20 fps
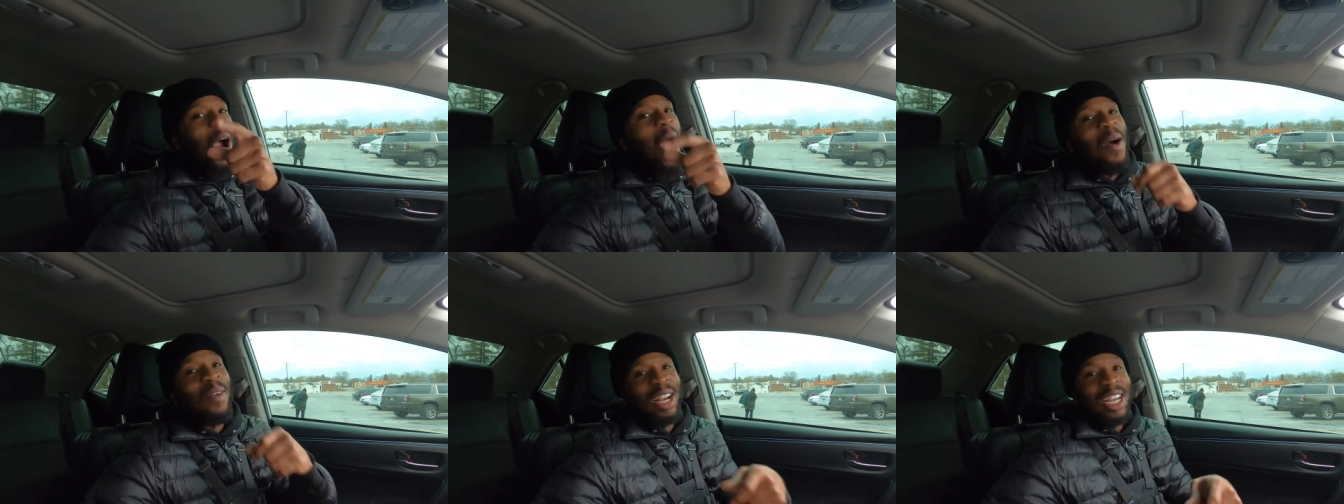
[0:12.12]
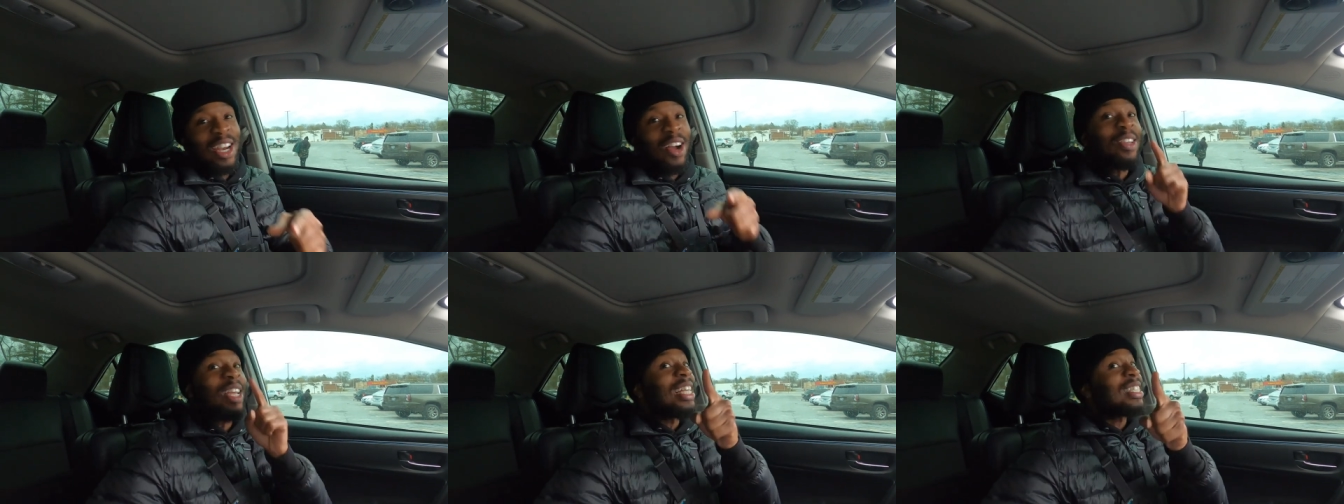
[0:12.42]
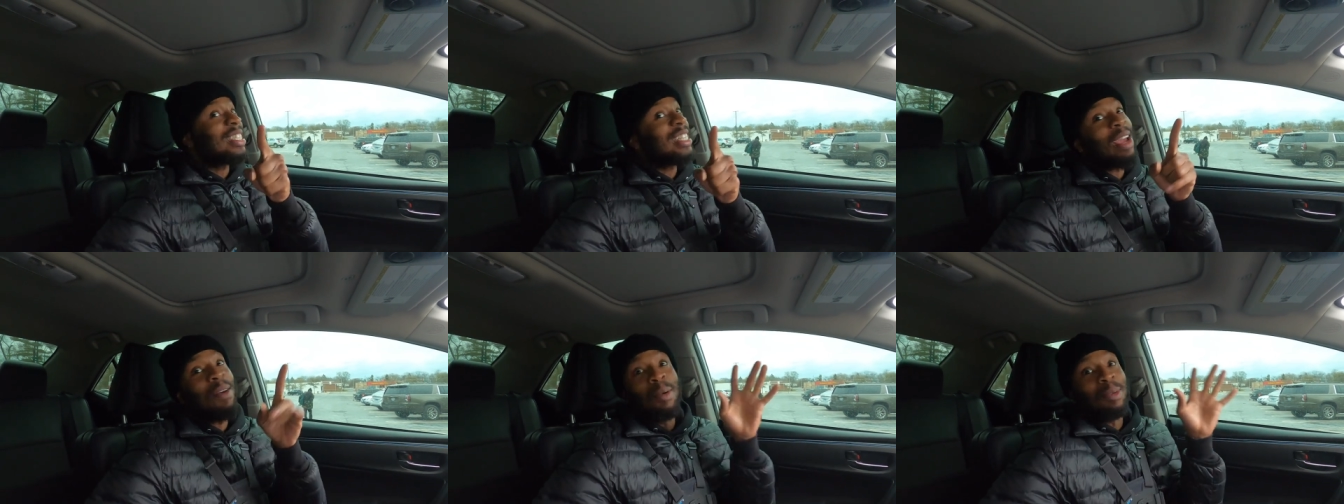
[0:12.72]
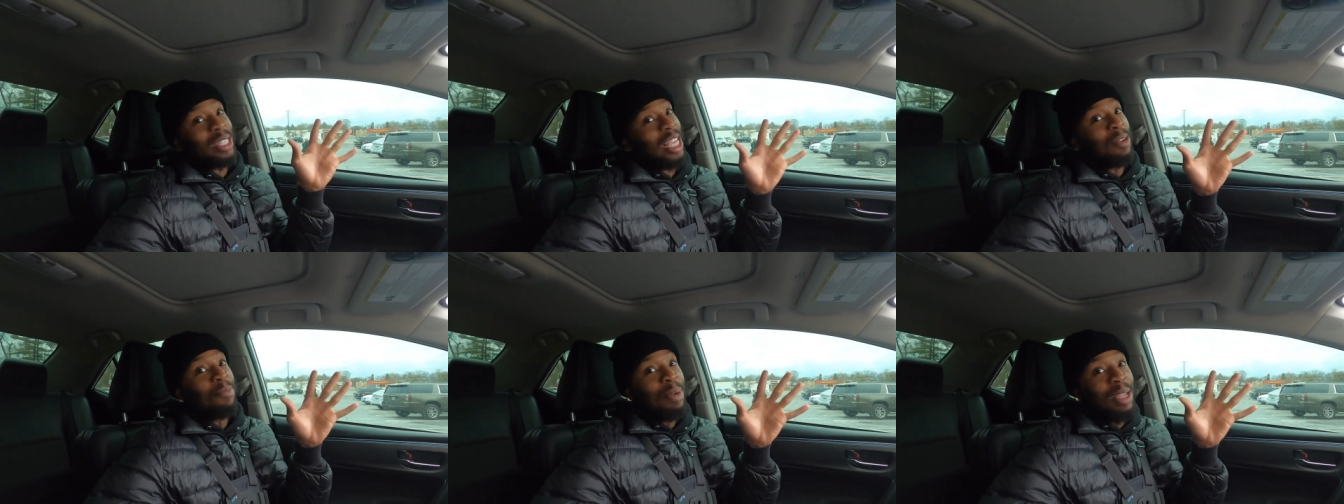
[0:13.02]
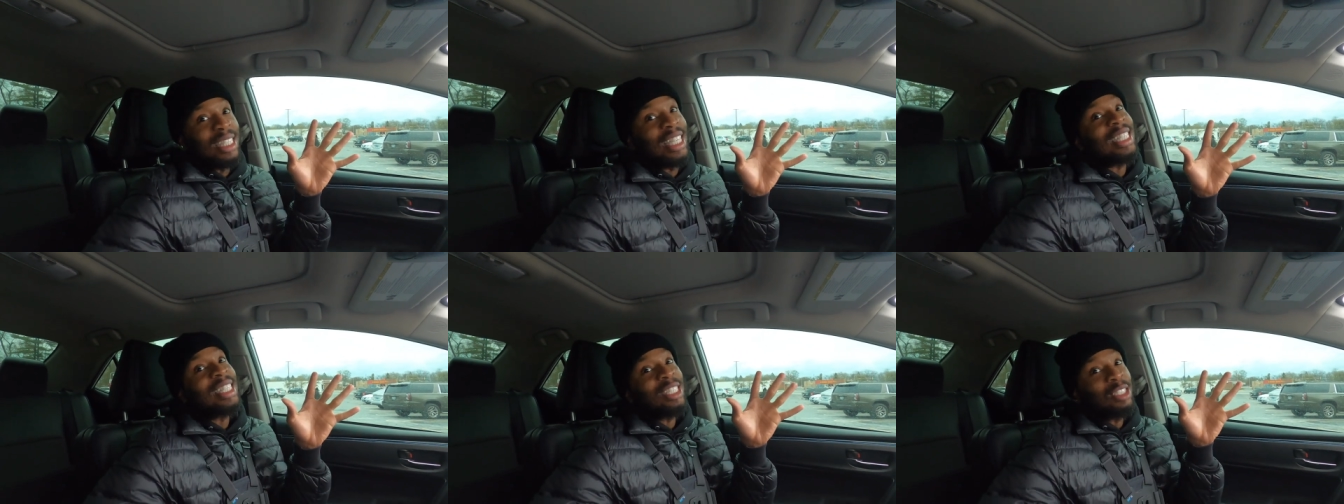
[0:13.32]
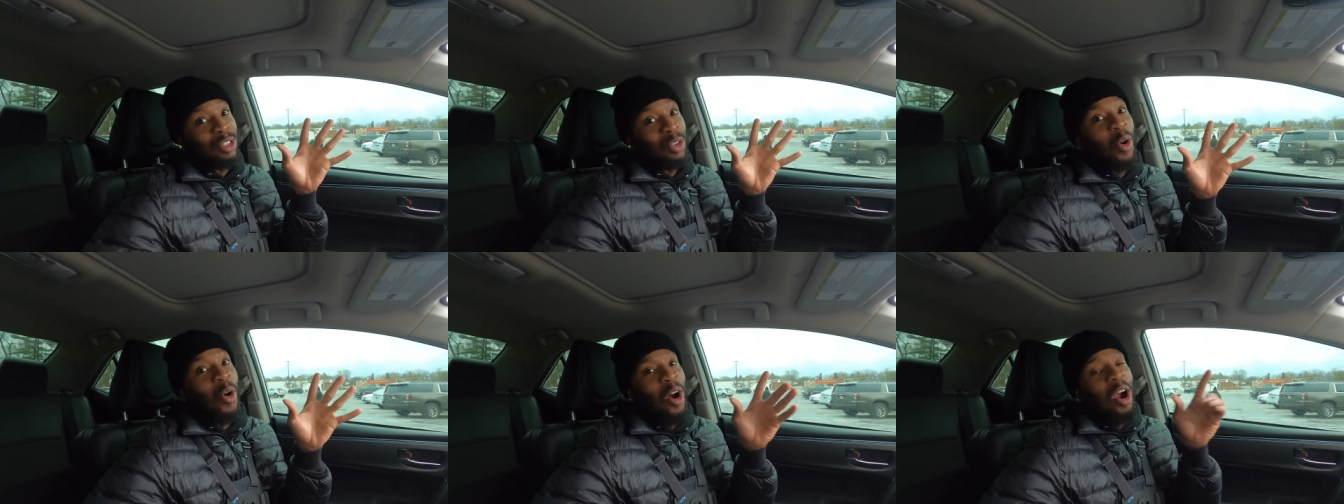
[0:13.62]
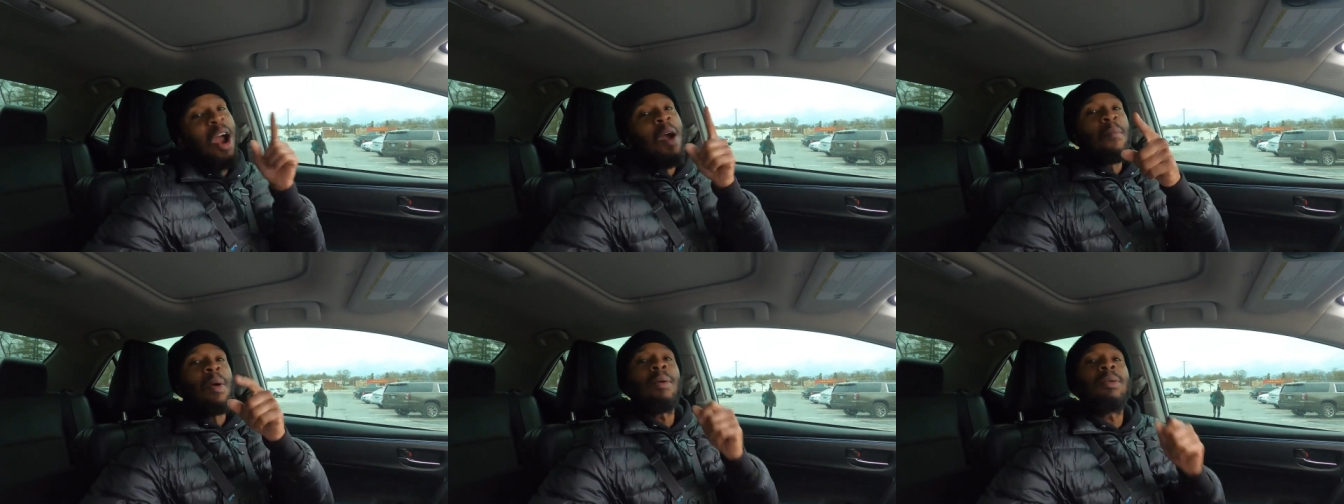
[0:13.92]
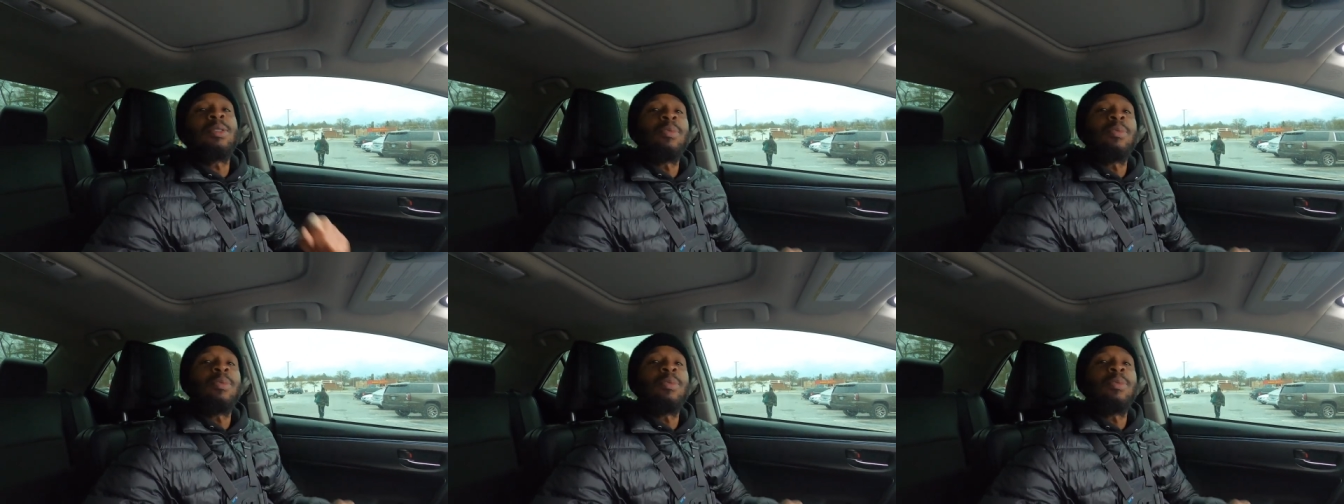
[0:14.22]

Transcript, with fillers: you already know. Yesterday we was getting busy at this store. Where